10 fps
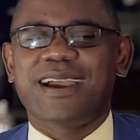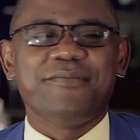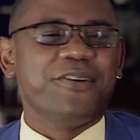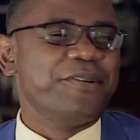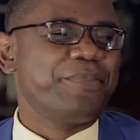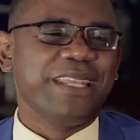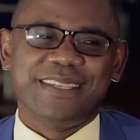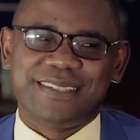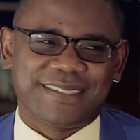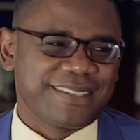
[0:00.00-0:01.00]
Come on,
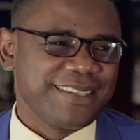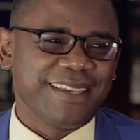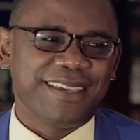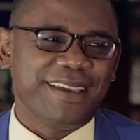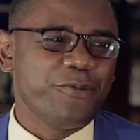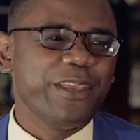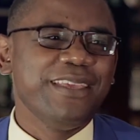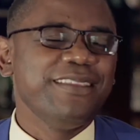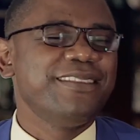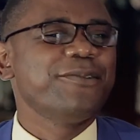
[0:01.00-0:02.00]
please.
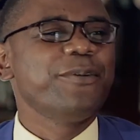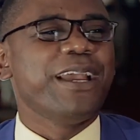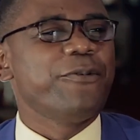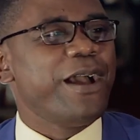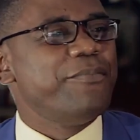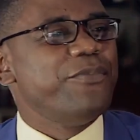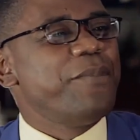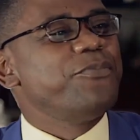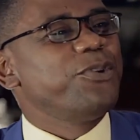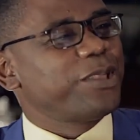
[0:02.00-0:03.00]

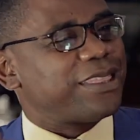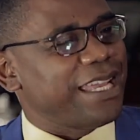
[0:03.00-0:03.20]
I'm not